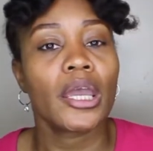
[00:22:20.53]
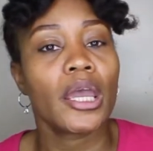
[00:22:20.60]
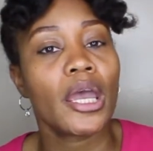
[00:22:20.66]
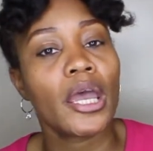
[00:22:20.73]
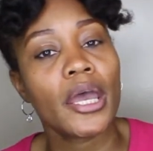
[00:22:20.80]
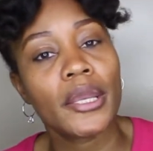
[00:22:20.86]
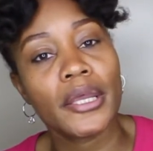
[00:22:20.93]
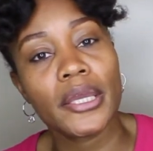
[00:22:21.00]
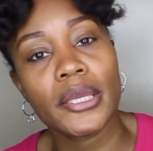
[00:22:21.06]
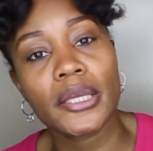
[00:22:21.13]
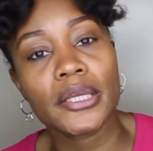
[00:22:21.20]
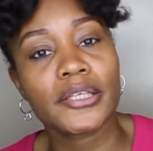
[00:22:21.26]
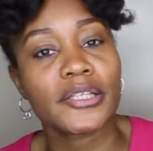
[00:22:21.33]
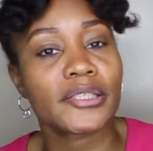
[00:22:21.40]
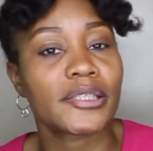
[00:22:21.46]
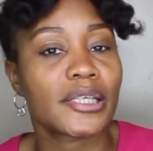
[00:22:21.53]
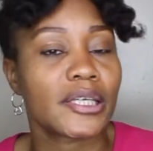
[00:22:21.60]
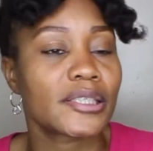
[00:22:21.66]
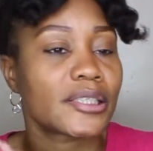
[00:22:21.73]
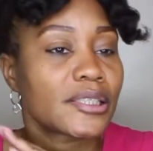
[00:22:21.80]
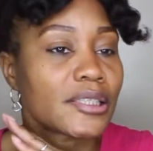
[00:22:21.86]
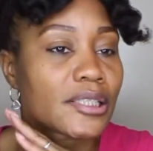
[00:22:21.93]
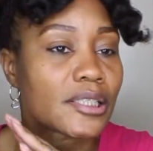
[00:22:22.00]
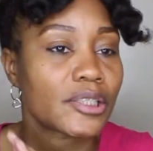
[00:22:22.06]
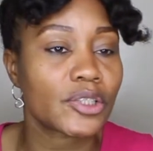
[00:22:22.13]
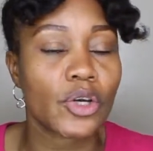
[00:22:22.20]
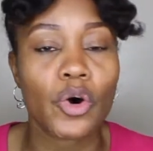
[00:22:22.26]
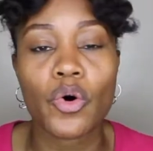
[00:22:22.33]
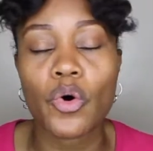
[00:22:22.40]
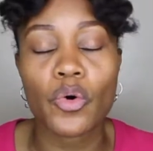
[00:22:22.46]
And it just gets into this
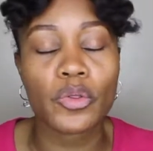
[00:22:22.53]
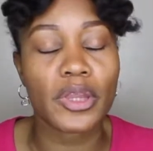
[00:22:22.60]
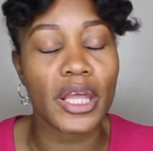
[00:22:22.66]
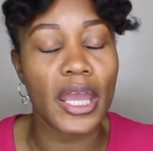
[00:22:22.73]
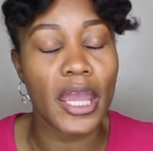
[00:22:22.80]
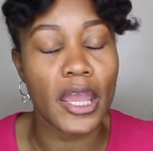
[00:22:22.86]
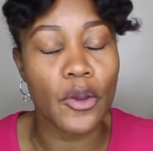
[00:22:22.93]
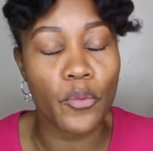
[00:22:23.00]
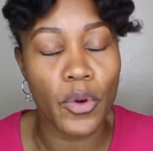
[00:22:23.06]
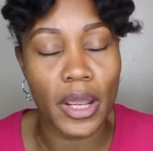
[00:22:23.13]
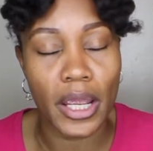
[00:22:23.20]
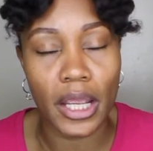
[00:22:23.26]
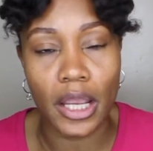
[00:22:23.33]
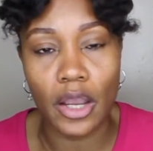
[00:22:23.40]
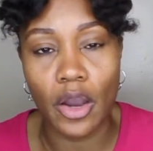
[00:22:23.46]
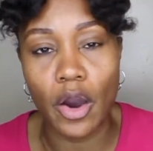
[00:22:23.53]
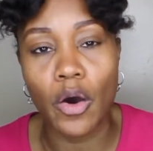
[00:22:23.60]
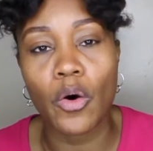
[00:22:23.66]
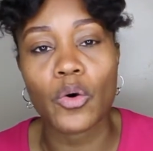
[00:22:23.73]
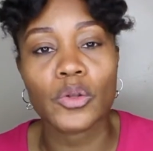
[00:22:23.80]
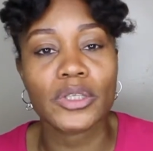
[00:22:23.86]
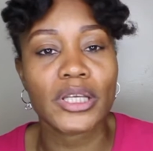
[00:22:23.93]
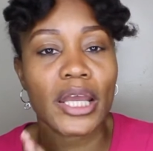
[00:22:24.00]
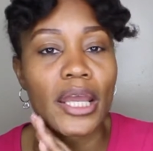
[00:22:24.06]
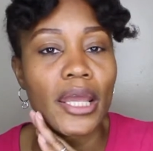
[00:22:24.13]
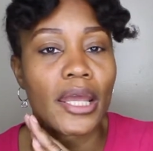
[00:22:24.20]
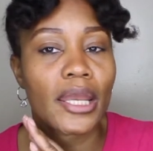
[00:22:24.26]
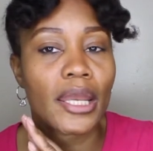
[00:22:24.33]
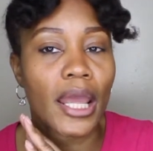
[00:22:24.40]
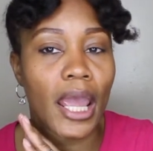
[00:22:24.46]
whole thing with
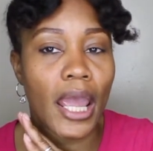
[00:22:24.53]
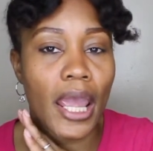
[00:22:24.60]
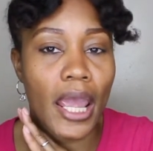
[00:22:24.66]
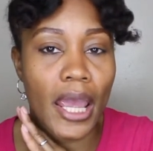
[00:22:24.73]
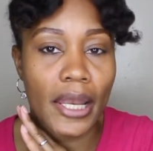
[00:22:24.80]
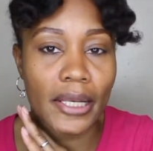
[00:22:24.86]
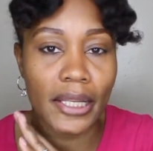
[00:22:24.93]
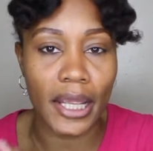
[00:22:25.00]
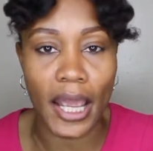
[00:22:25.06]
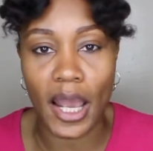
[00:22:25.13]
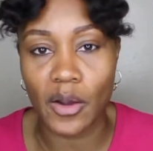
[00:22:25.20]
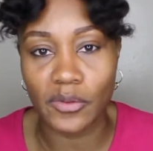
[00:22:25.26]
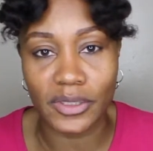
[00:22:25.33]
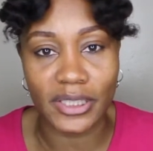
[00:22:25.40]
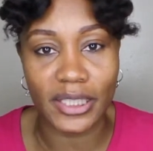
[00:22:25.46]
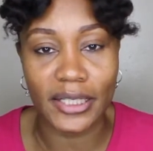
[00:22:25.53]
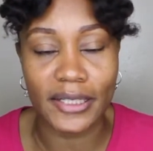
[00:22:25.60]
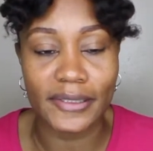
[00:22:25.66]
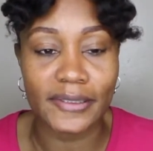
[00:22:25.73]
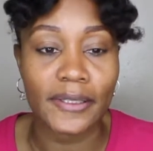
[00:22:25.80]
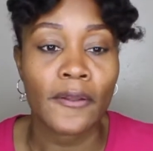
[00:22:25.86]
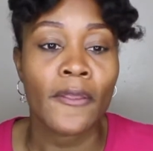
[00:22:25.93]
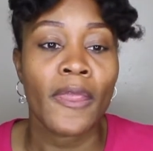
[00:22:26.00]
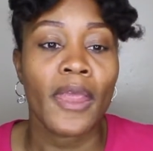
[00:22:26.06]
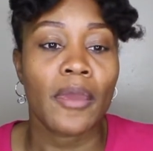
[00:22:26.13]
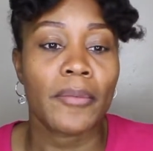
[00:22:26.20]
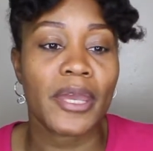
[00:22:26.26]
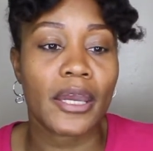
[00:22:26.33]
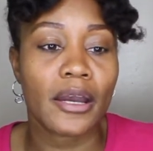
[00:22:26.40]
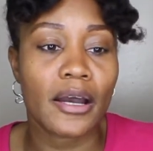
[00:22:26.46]
Golden and Countess,
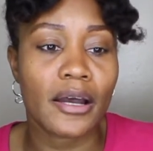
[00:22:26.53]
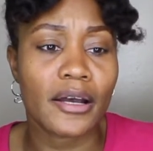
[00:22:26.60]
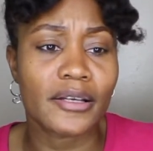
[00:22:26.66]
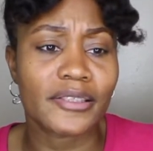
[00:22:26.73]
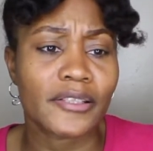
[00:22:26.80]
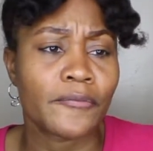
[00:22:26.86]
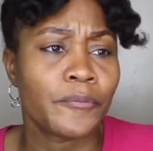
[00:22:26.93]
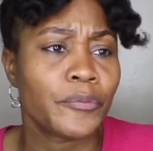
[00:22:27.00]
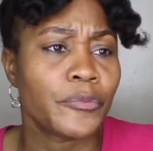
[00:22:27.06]
because